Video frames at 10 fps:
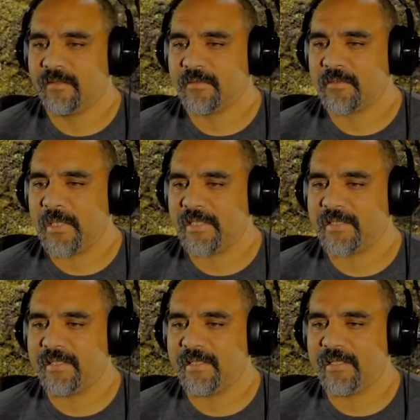It's
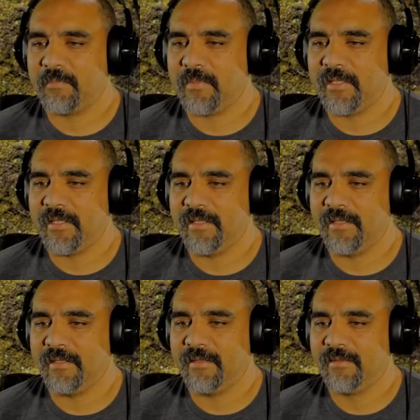basically going to
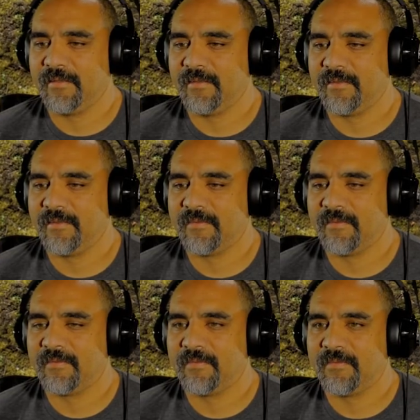be
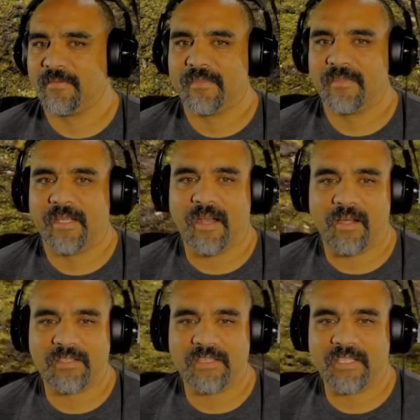an
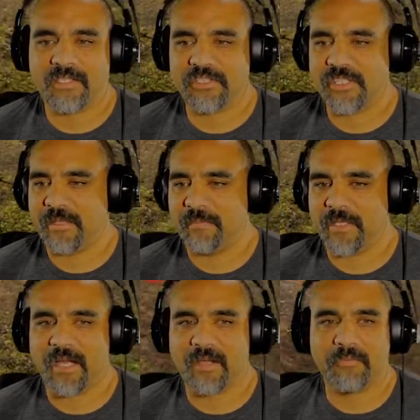octagon shape,
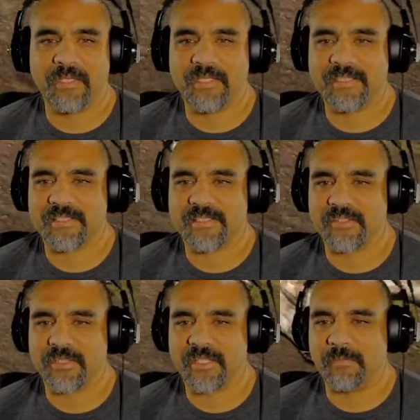but not really because it's
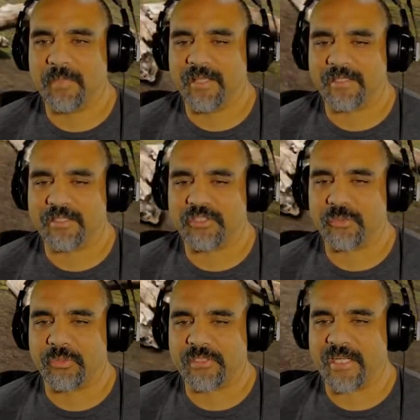only going to be like a
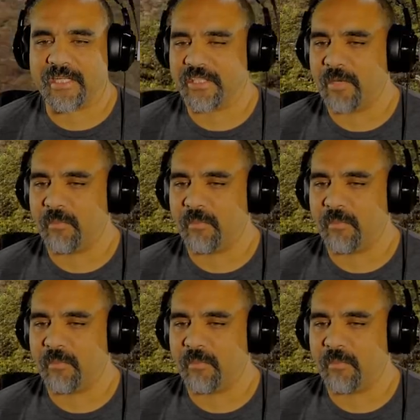short section.